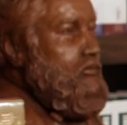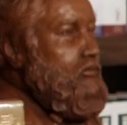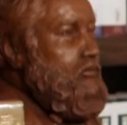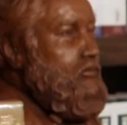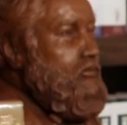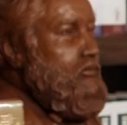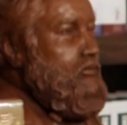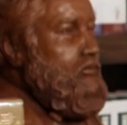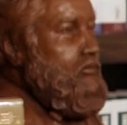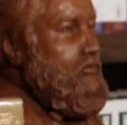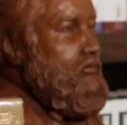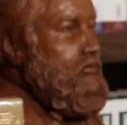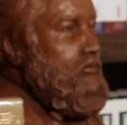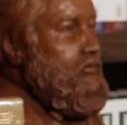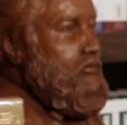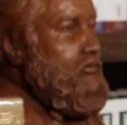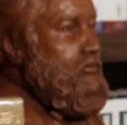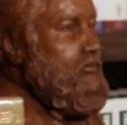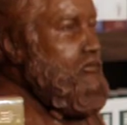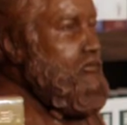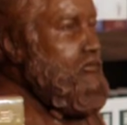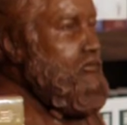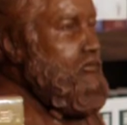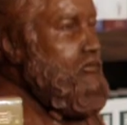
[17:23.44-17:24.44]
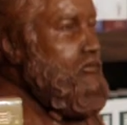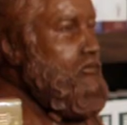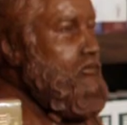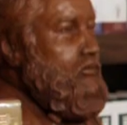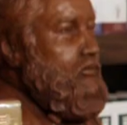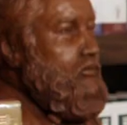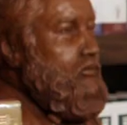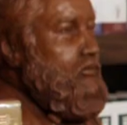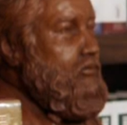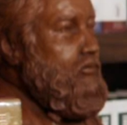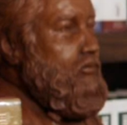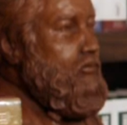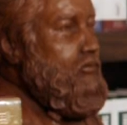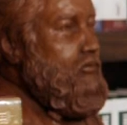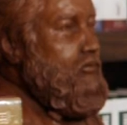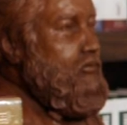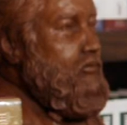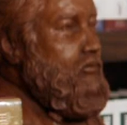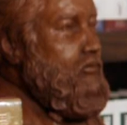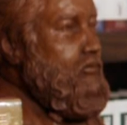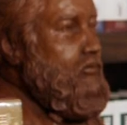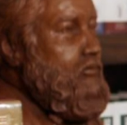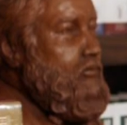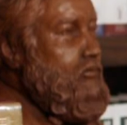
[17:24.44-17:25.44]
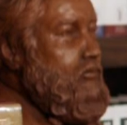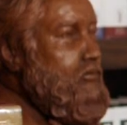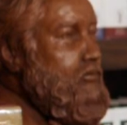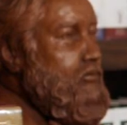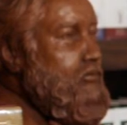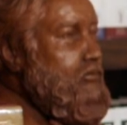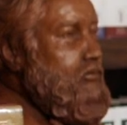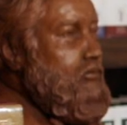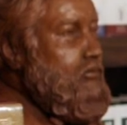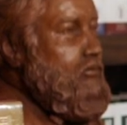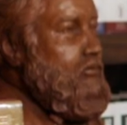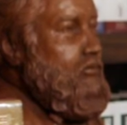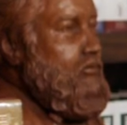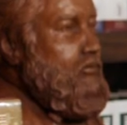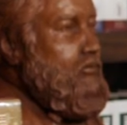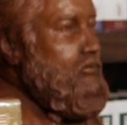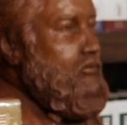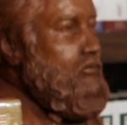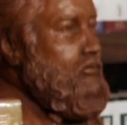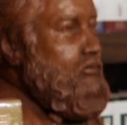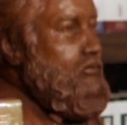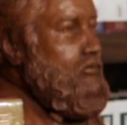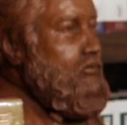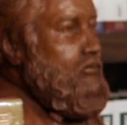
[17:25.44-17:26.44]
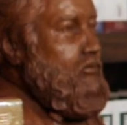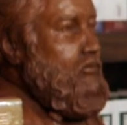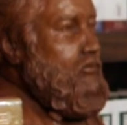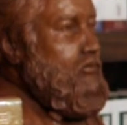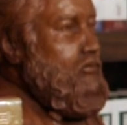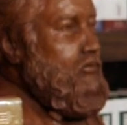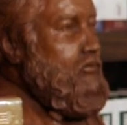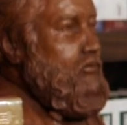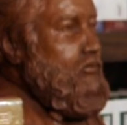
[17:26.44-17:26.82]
This person isn't speaking.